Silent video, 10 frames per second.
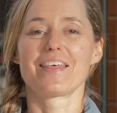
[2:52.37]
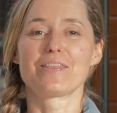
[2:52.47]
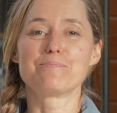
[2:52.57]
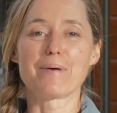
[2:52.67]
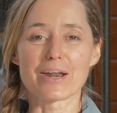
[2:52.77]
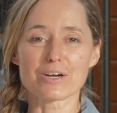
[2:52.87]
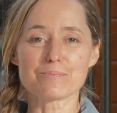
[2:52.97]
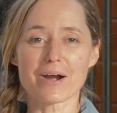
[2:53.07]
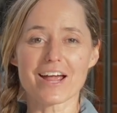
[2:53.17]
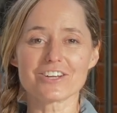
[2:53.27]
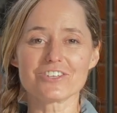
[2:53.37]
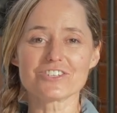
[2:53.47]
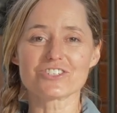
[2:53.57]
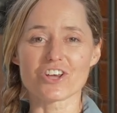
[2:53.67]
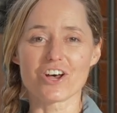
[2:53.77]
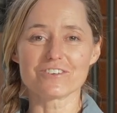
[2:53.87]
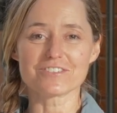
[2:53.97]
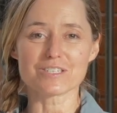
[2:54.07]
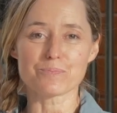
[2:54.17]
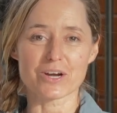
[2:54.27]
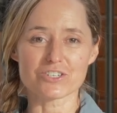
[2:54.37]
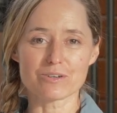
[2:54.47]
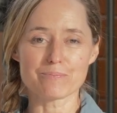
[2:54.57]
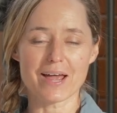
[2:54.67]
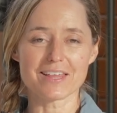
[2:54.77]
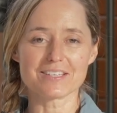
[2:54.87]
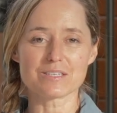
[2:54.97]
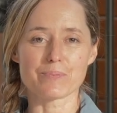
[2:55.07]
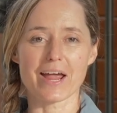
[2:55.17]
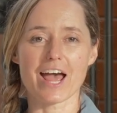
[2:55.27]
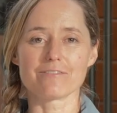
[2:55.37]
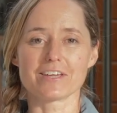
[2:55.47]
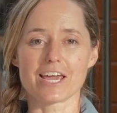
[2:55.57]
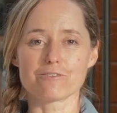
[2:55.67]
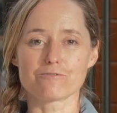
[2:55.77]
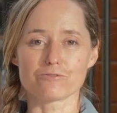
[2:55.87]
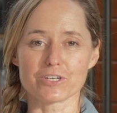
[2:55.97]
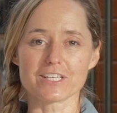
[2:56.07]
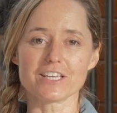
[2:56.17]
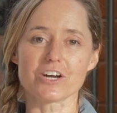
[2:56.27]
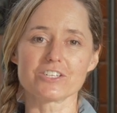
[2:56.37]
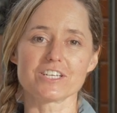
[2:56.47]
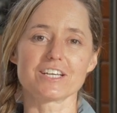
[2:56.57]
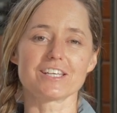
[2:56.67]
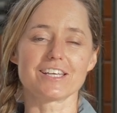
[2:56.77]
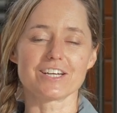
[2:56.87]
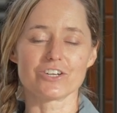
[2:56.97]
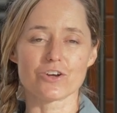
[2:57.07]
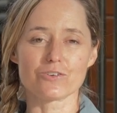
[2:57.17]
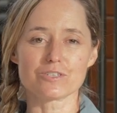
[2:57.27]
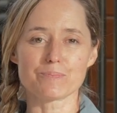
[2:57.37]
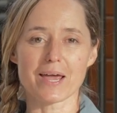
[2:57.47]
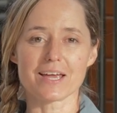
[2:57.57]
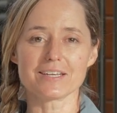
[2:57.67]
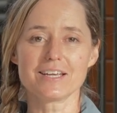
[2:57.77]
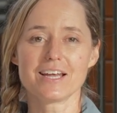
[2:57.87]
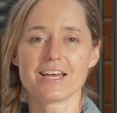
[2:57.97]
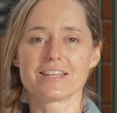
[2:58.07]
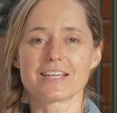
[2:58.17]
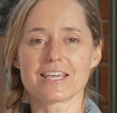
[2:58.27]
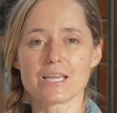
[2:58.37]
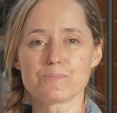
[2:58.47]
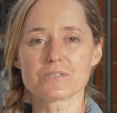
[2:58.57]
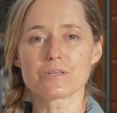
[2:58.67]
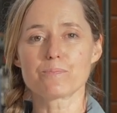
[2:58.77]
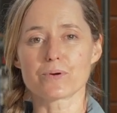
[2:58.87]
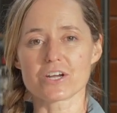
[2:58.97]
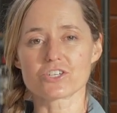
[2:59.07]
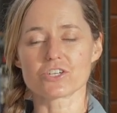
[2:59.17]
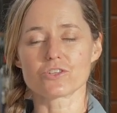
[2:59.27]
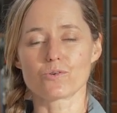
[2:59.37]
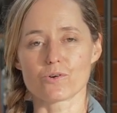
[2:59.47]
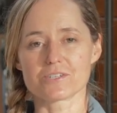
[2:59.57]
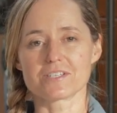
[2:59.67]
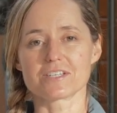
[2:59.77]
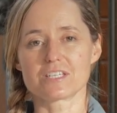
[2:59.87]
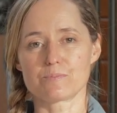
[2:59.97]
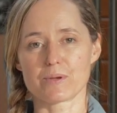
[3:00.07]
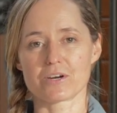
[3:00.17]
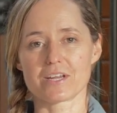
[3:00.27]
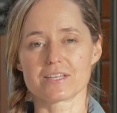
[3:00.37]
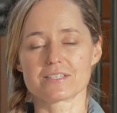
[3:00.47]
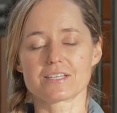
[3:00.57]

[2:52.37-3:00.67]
The Better Bridle solves this pressure imbalance by having a freely articulating noseband that keeps the pressure the horses experience